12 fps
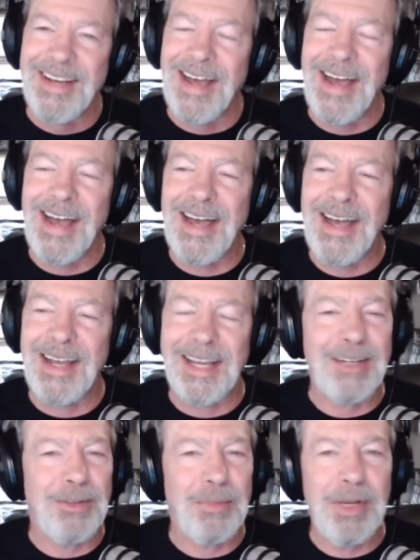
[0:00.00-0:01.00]
I
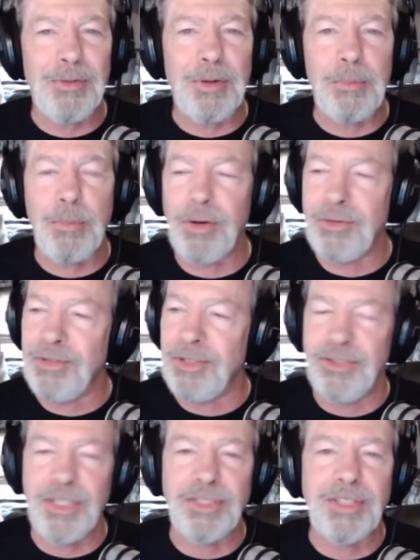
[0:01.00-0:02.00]
got to meet her in person.
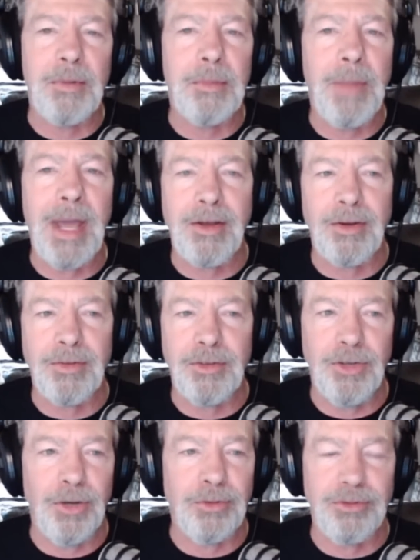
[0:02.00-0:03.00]
She's coming back on the
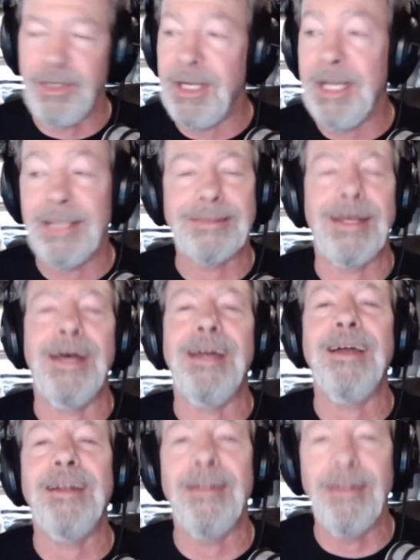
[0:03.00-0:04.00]
show. She has got
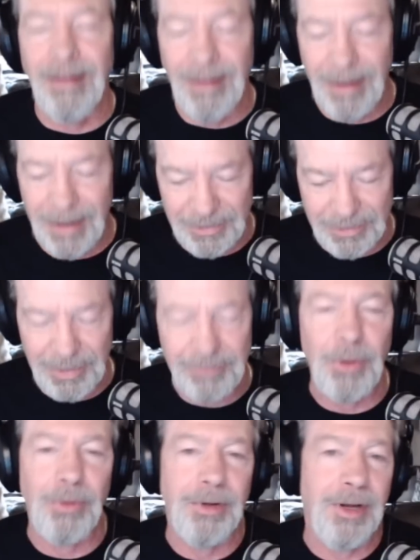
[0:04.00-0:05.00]
a lot of stuff
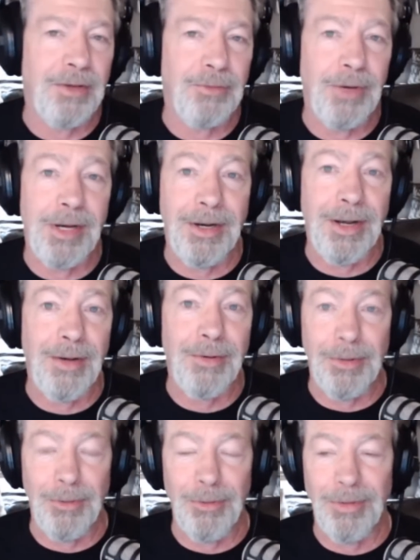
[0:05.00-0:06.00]
going on right now
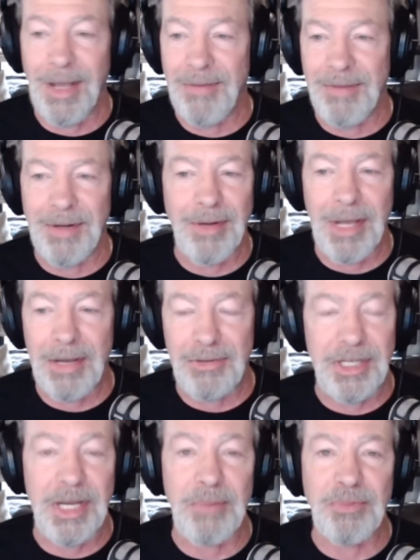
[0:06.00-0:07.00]
in her life. I don't know how
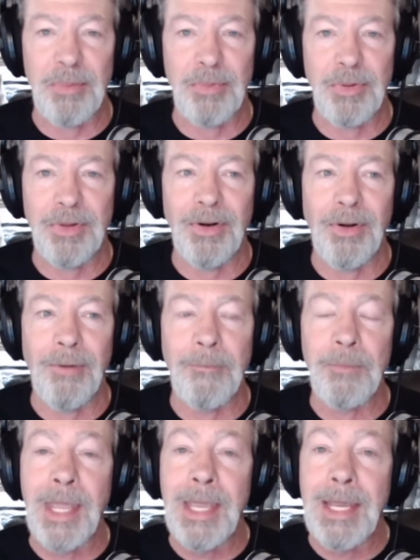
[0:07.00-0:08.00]
she keeps up with it all,
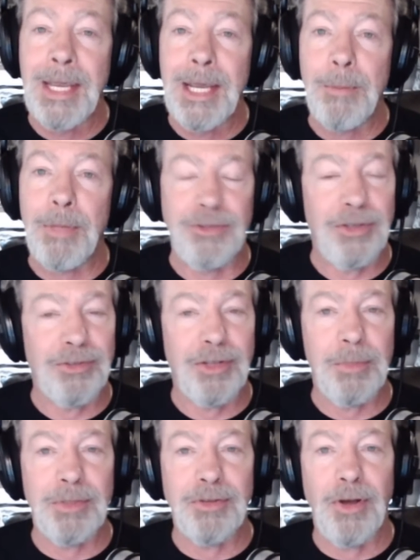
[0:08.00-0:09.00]
but she's going to
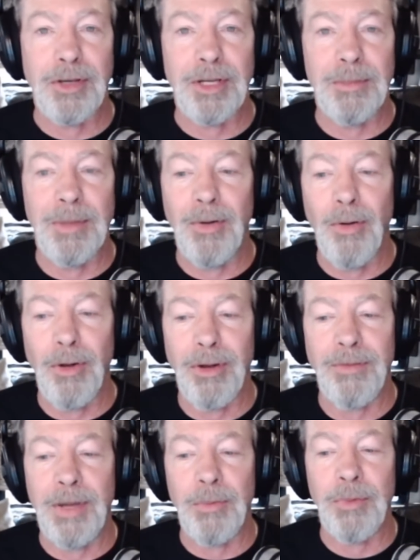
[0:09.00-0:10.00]
be talking about all of
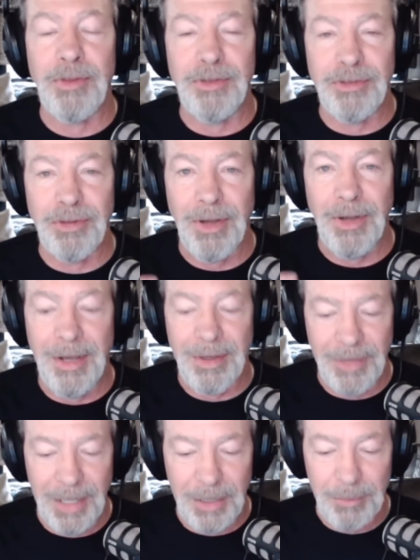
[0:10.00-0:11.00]
that with us.
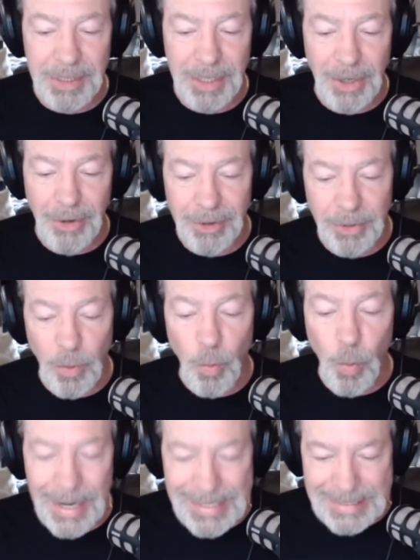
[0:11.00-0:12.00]
That'll be on
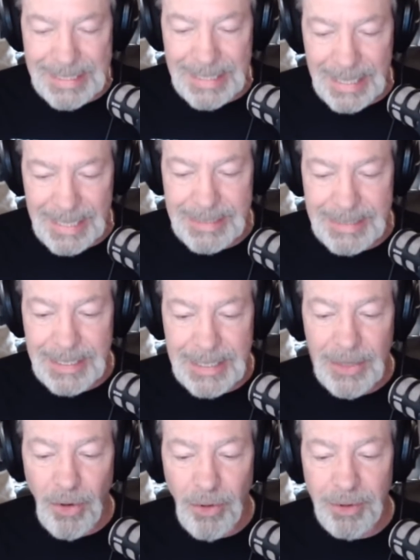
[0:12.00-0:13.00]
Wednesday night,
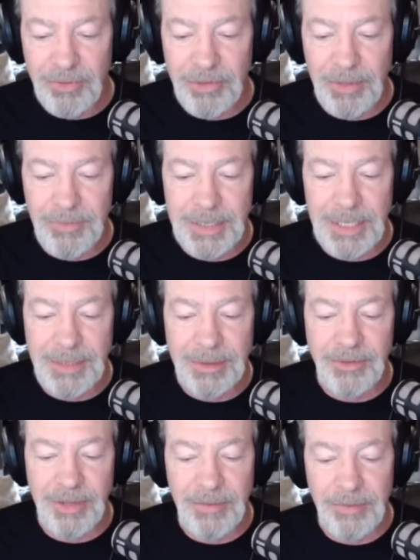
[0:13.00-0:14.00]
August 17th
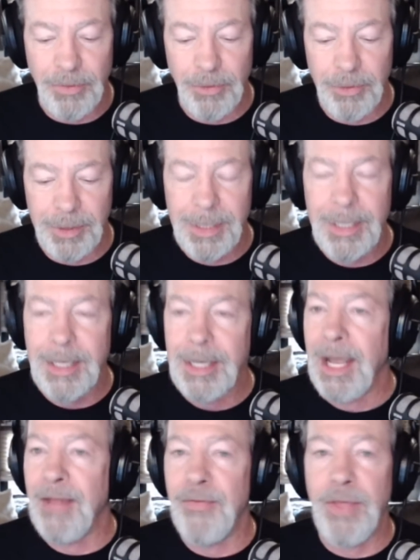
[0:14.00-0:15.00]
at 7:30.
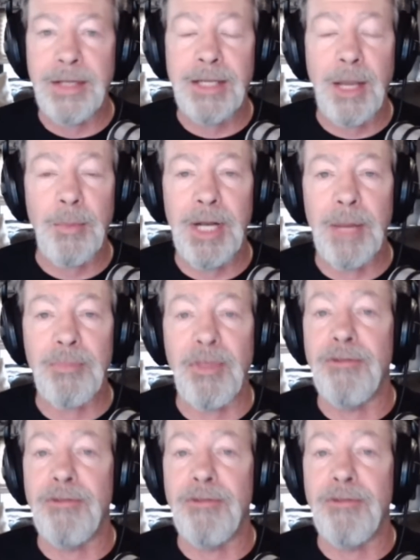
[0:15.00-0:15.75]
And then coming up the